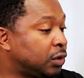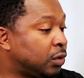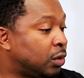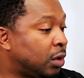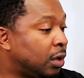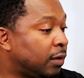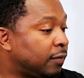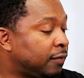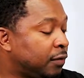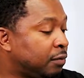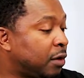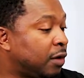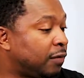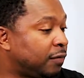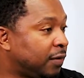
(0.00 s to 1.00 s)
who are
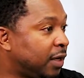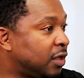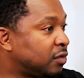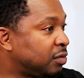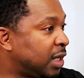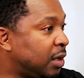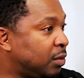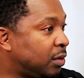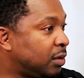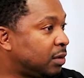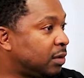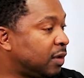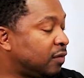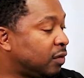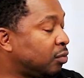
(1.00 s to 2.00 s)
football fans, played with
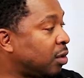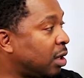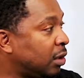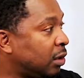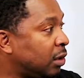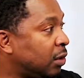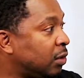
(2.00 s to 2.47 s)
Denver Broncos.